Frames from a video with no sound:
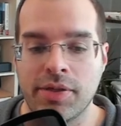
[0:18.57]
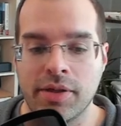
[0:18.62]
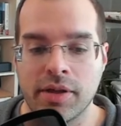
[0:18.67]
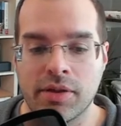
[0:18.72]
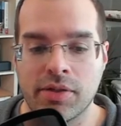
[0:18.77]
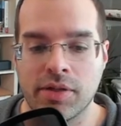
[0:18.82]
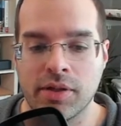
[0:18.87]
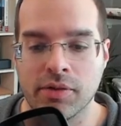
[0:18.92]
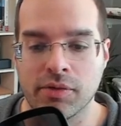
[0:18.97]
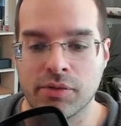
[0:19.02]

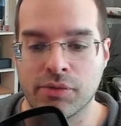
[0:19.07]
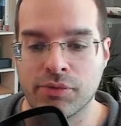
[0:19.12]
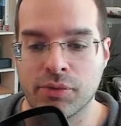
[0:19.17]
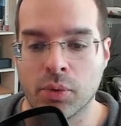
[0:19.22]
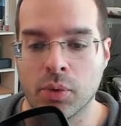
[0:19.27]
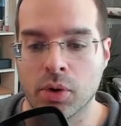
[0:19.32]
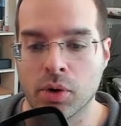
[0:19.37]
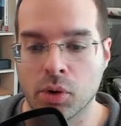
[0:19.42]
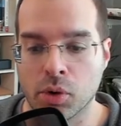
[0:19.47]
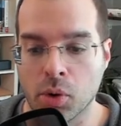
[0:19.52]
think that
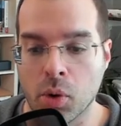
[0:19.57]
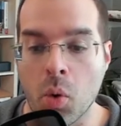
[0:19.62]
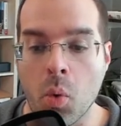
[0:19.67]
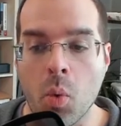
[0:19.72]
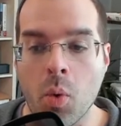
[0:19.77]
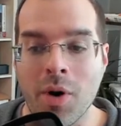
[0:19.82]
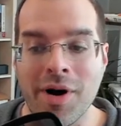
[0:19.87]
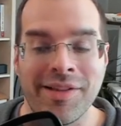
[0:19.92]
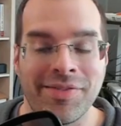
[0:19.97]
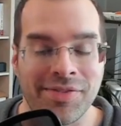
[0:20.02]
for
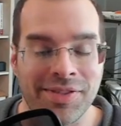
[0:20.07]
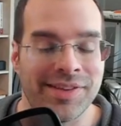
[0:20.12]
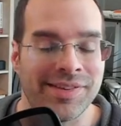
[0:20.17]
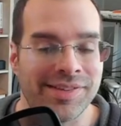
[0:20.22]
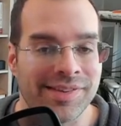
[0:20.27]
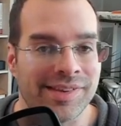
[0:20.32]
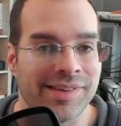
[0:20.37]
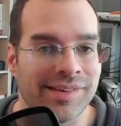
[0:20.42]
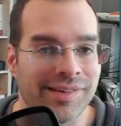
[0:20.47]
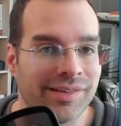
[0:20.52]
what
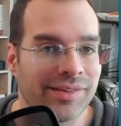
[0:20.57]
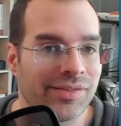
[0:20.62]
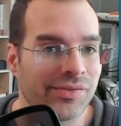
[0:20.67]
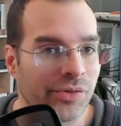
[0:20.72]
this is,